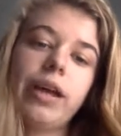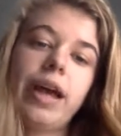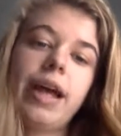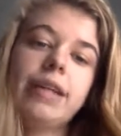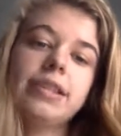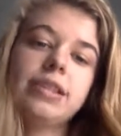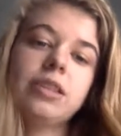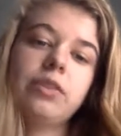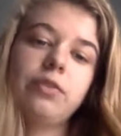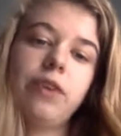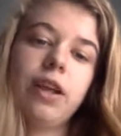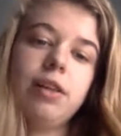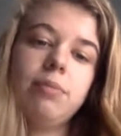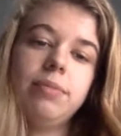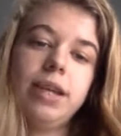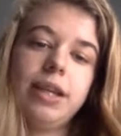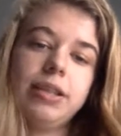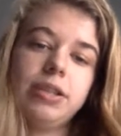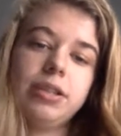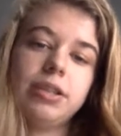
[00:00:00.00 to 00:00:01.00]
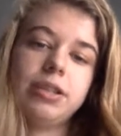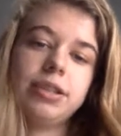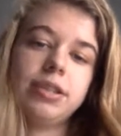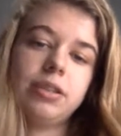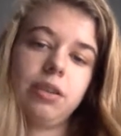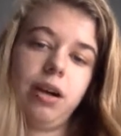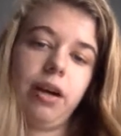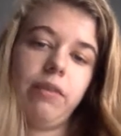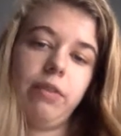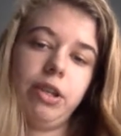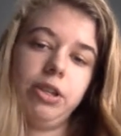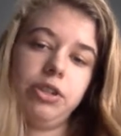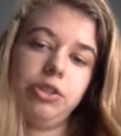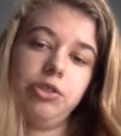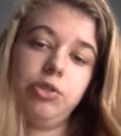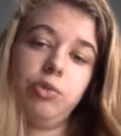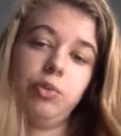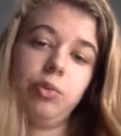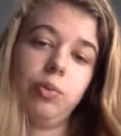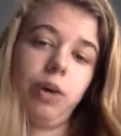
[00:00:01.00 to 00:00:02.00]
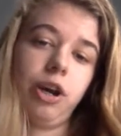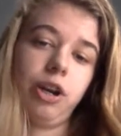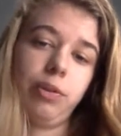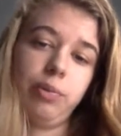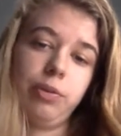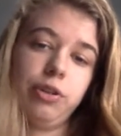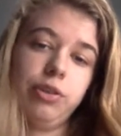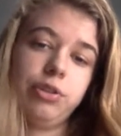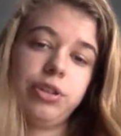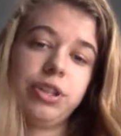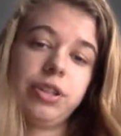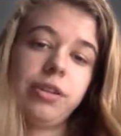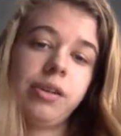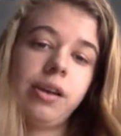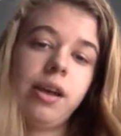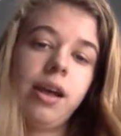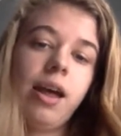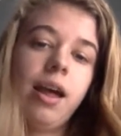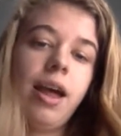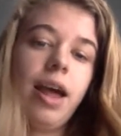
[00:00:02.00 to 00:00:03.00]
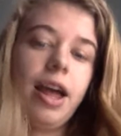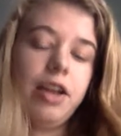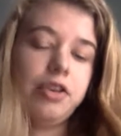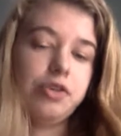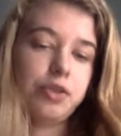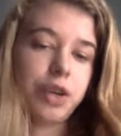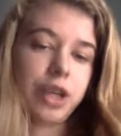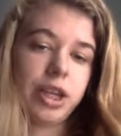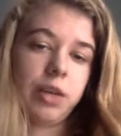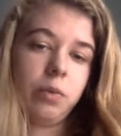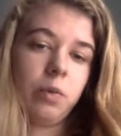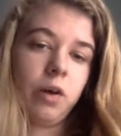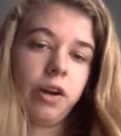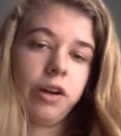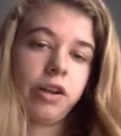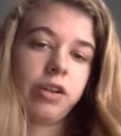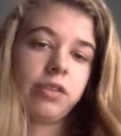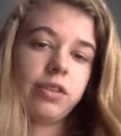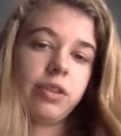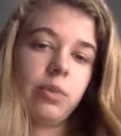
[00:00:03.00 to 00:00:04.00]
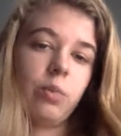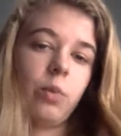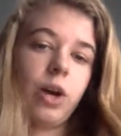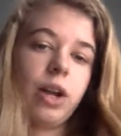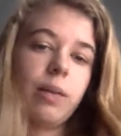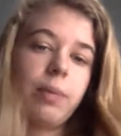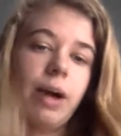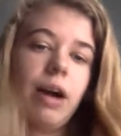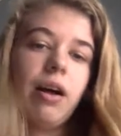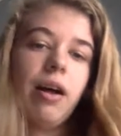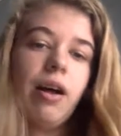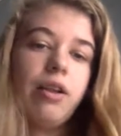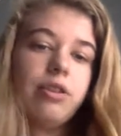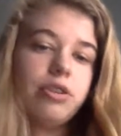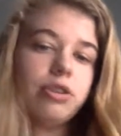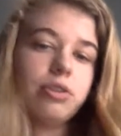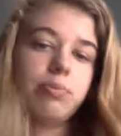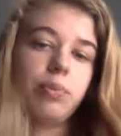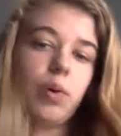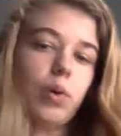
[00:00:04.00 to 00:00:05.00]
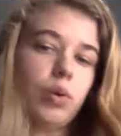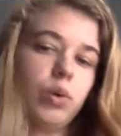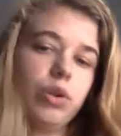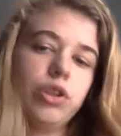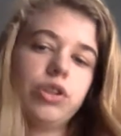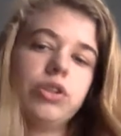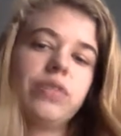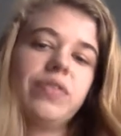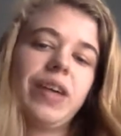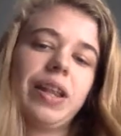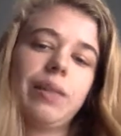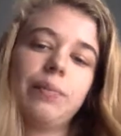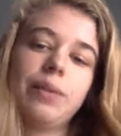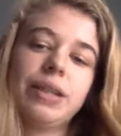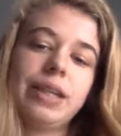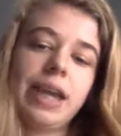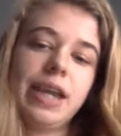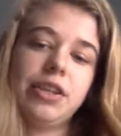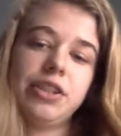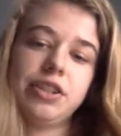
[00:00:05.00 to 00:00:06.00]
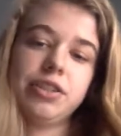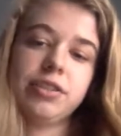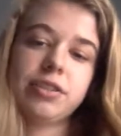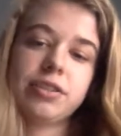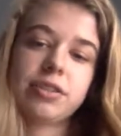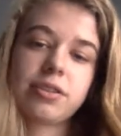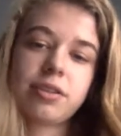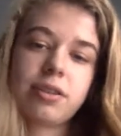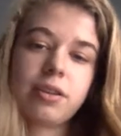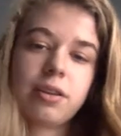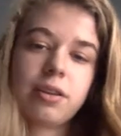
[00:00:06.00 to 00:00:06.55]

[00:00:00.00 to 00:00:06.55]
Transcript: as a developed nation still have issues with water pollution and drinking water, then what about other poorer developing nations?